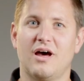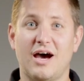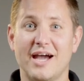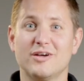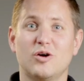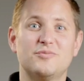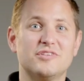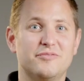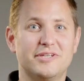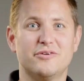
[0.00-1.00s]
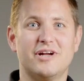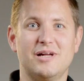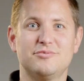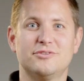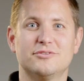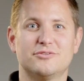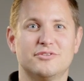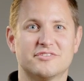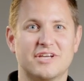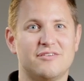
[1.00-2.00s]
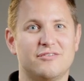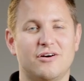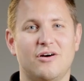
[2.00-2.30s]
I hope this video helps you to discover